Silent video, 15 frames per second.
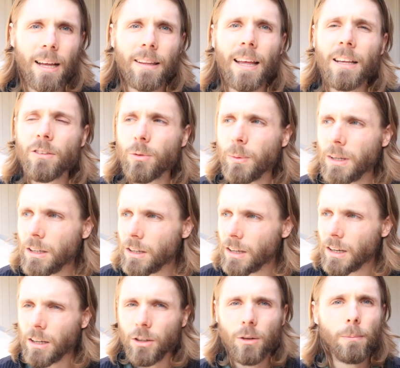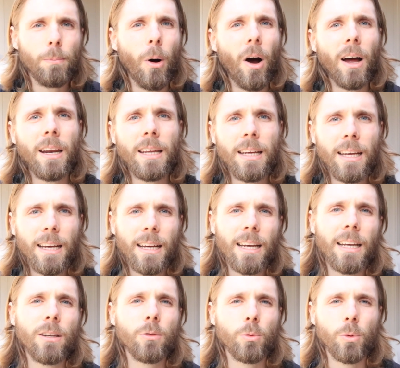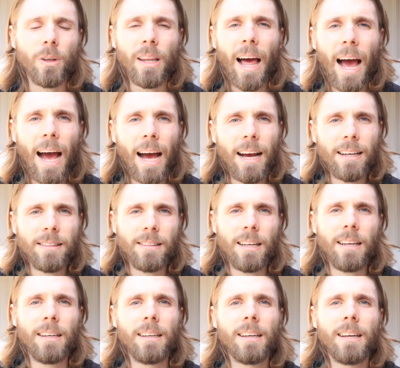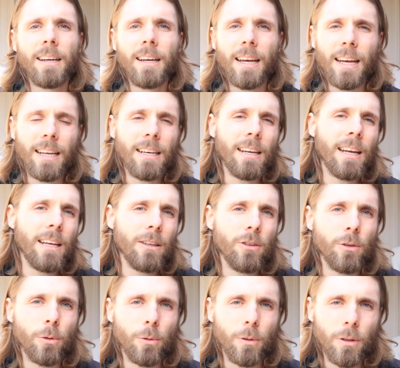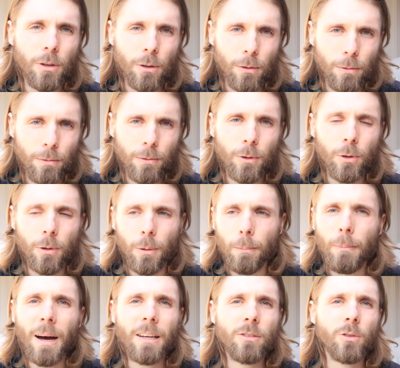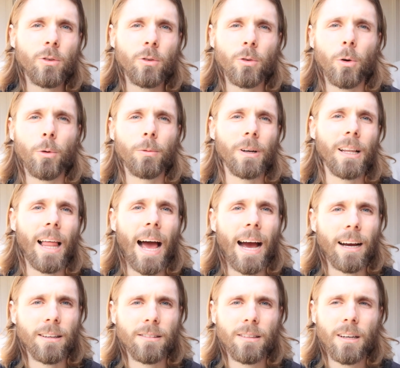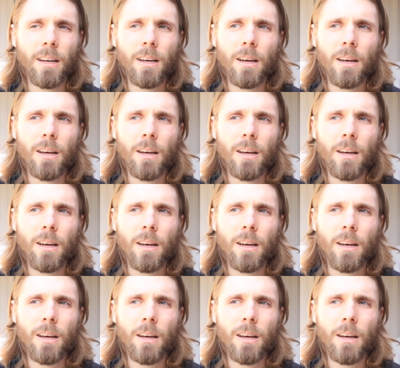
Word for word: That's when your body is relaxed and, and, and your, your, your muscles are relaxed.